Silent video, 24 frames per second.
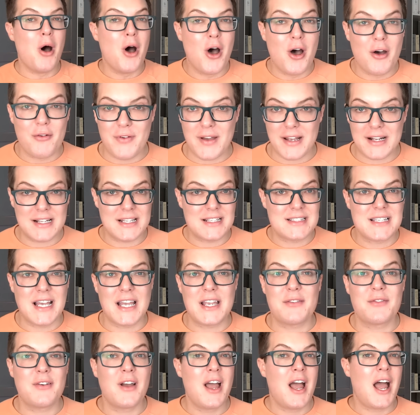perfectly
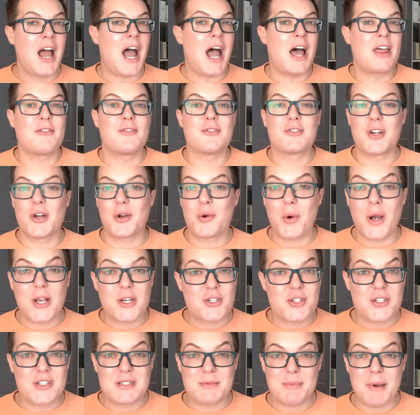safe, and there is no
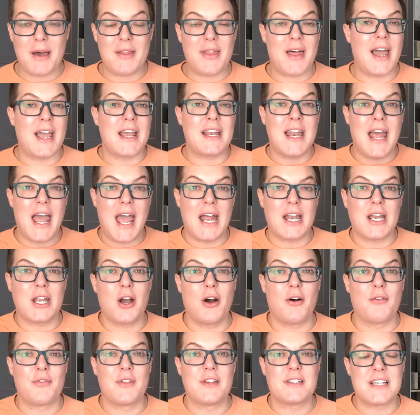questions about that in any
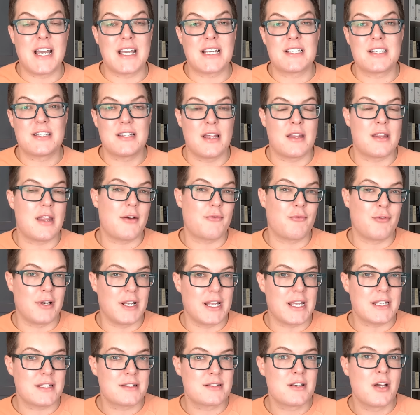of the data that they've
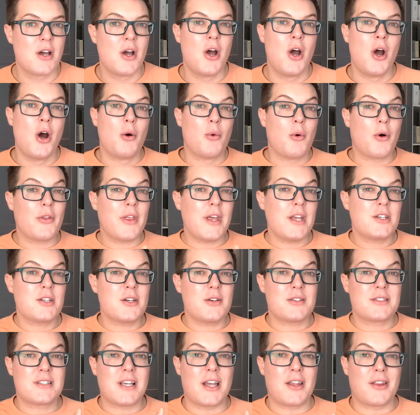released. What they
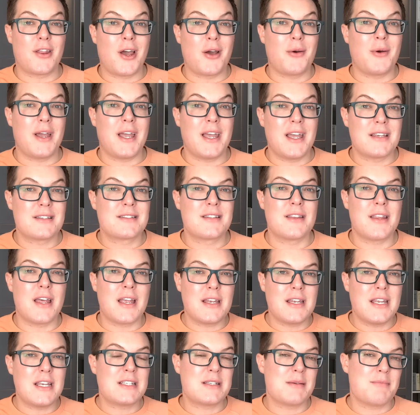do say, though, is that they
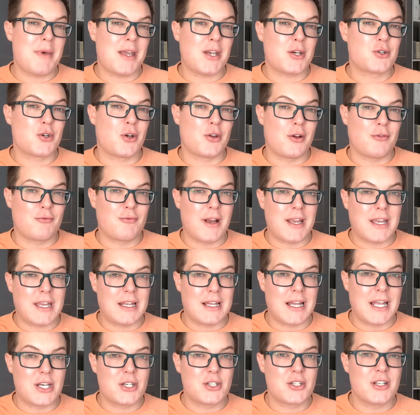need to make sure that
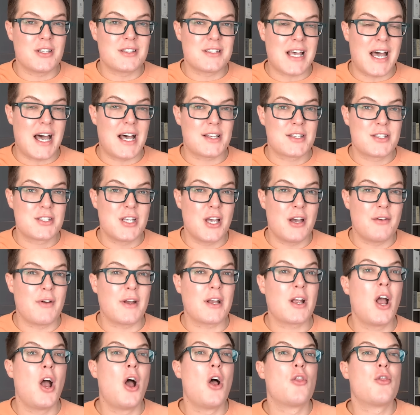regulations are
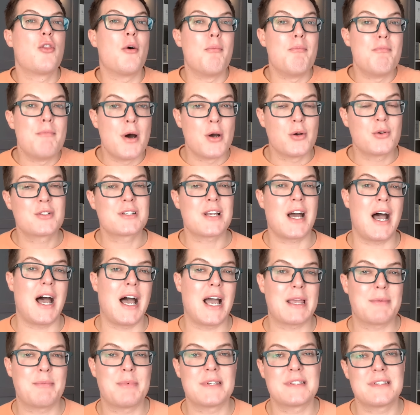serving the most
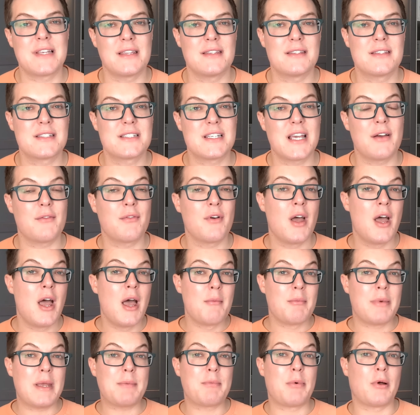hypersensitive,
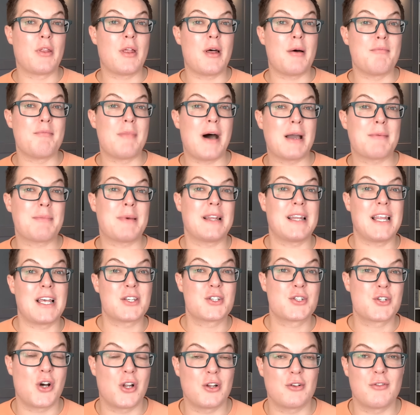people that might be
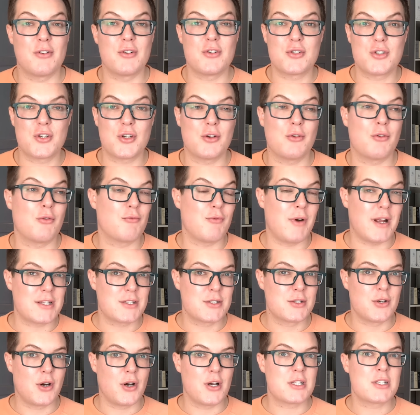less tolerant to
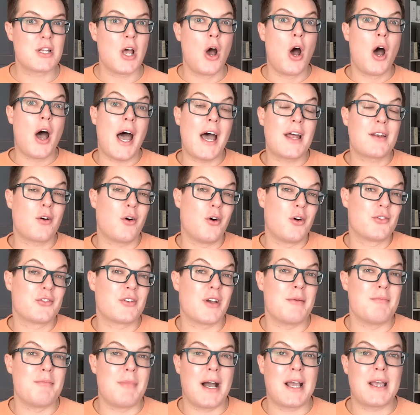retinoids and
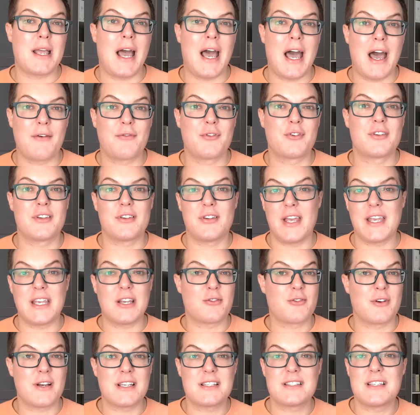also might have
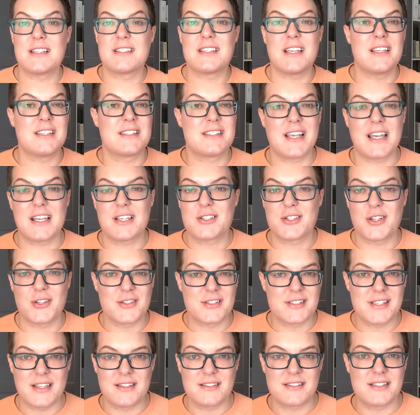increases in, say,
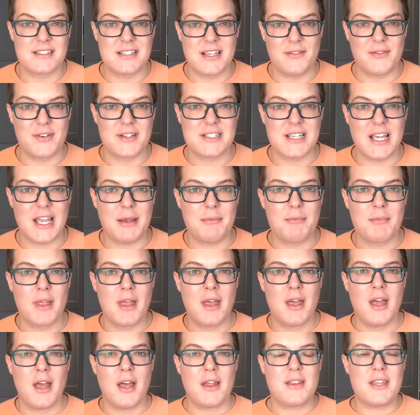sun sensitivity.
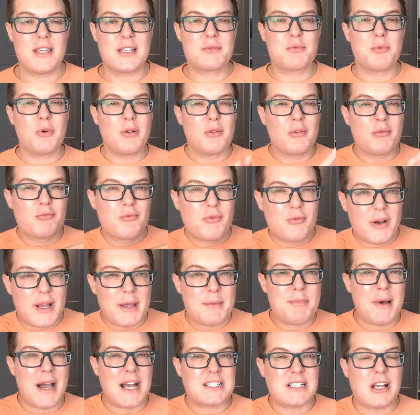This will
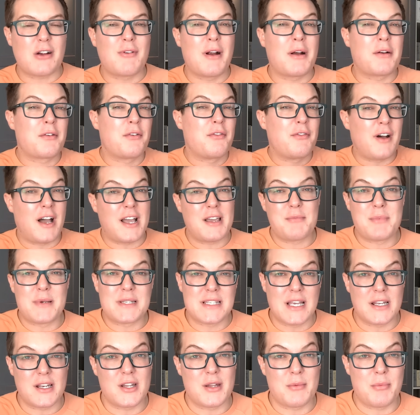impact around
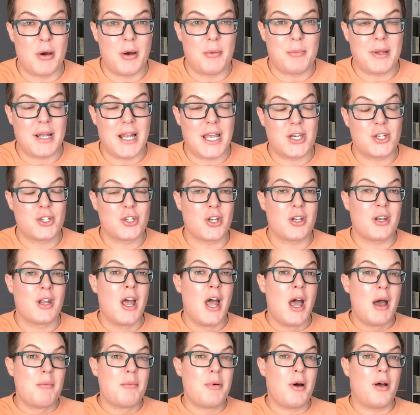5% of the population,
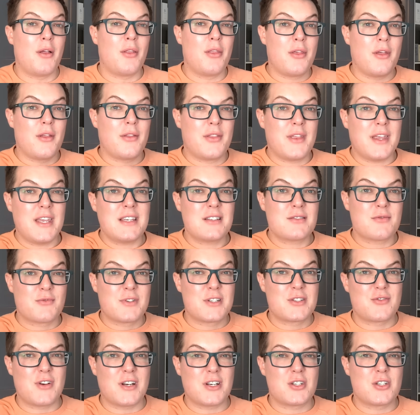but these
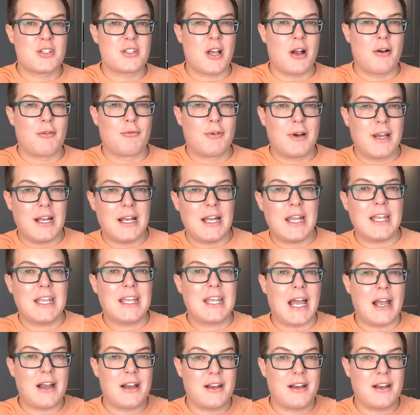restrictions are really